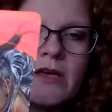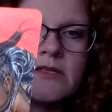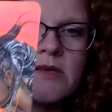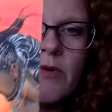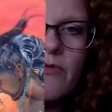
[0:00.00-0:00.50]

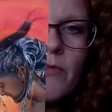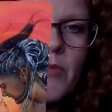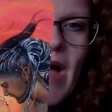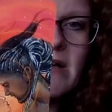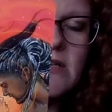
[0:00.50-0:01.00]
Someone from
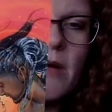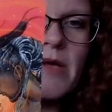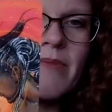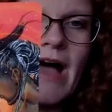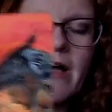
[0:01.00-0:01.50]
your past
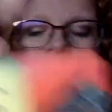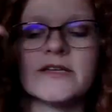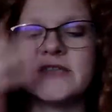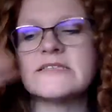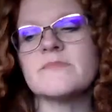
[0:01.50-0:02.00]
coming back.
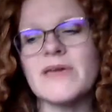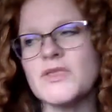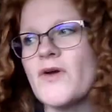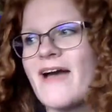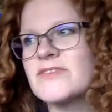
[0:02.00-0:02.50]
Doesn't mean
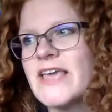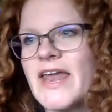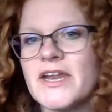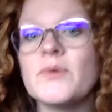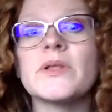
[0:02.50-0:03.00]
you have to
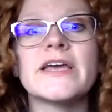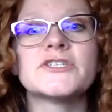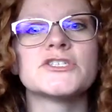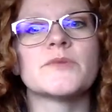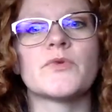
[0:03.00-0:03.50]
get in a
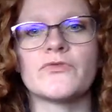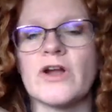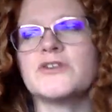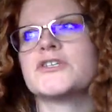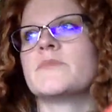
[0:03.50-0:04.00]
relationship or
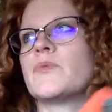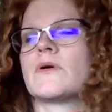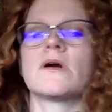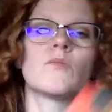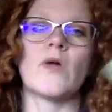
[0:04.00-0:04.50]
friendship
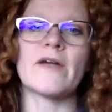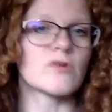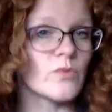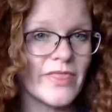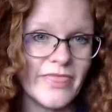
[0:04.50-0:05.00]
or
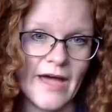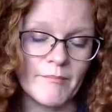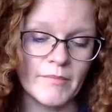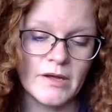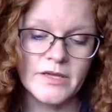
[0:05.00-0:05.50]
whatever with them.